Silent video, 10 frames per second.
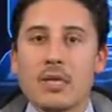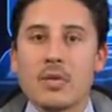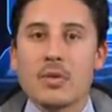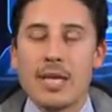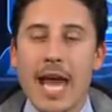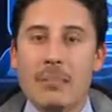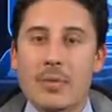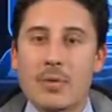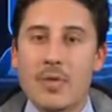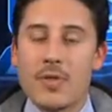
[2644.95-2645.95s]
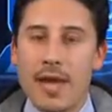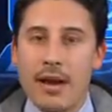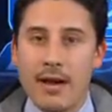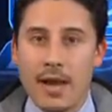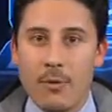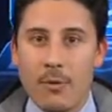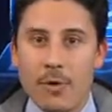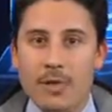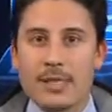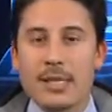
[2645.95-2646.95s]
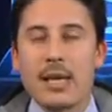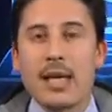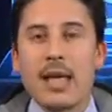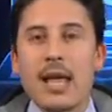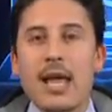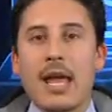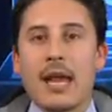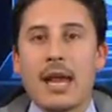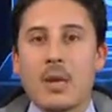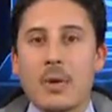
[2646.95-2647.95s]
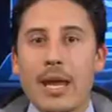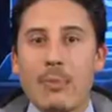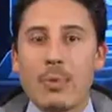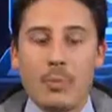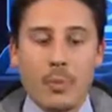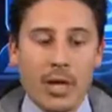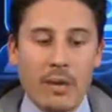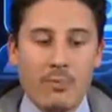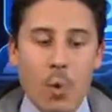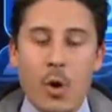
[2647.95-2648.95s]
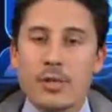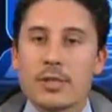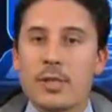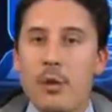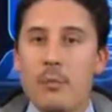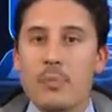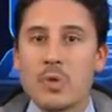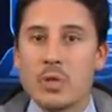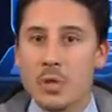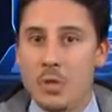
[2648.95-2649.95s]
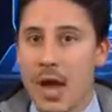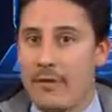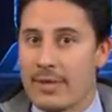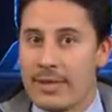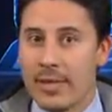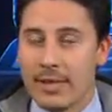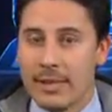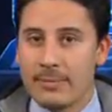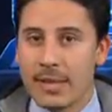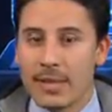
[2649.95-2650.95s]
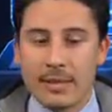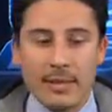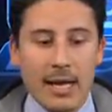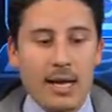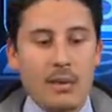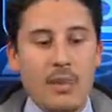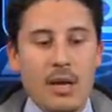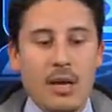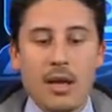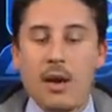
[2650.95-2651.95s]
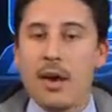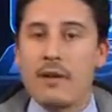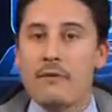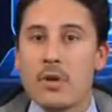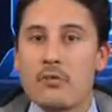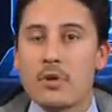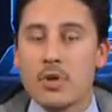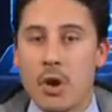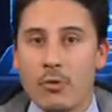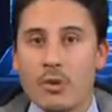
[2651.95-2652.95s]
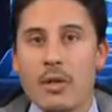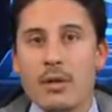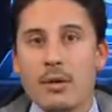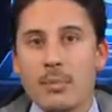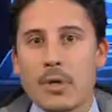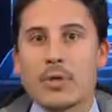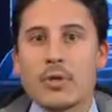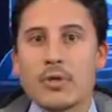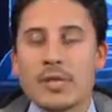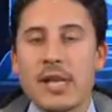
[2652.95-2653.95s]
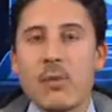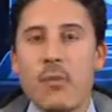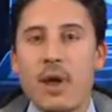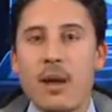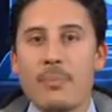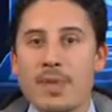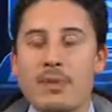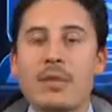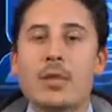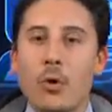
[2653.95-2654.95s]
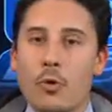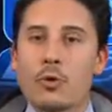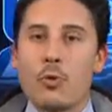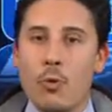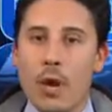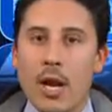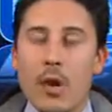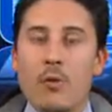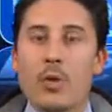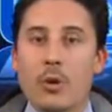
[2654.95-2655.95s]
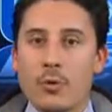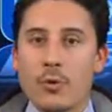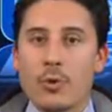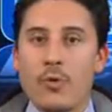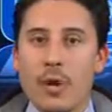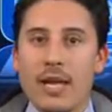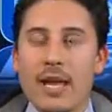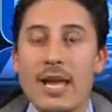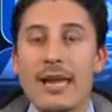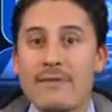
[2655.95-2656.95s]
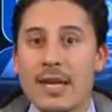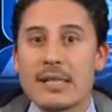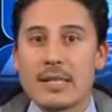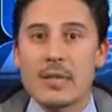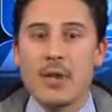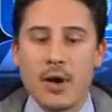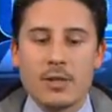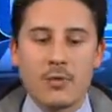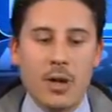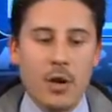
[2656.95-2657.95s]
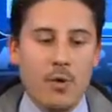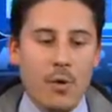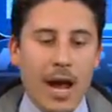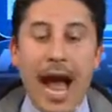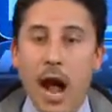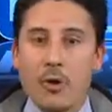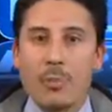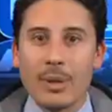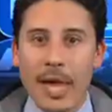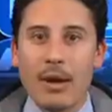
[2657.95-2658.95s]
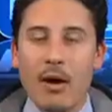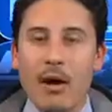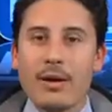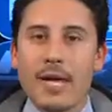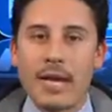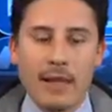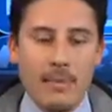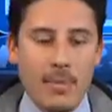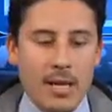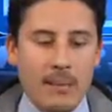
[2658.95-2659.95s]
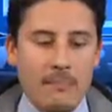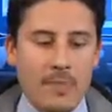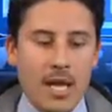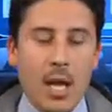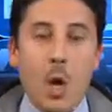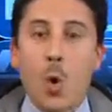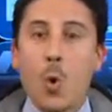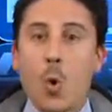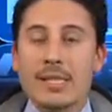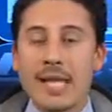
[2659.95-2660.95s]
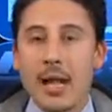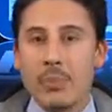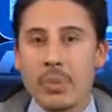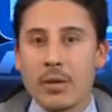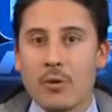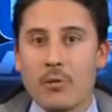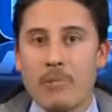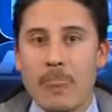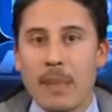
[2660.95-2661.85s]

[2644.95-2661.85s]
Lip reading: So you tap into their networks, and you're able to bring in more. So, do you have a steering committee? That could, and if you don't, make sure you set one up. Donors will want to know. Donors who want to invest in your cause want to know how you plan on getting that money. Who is helping you?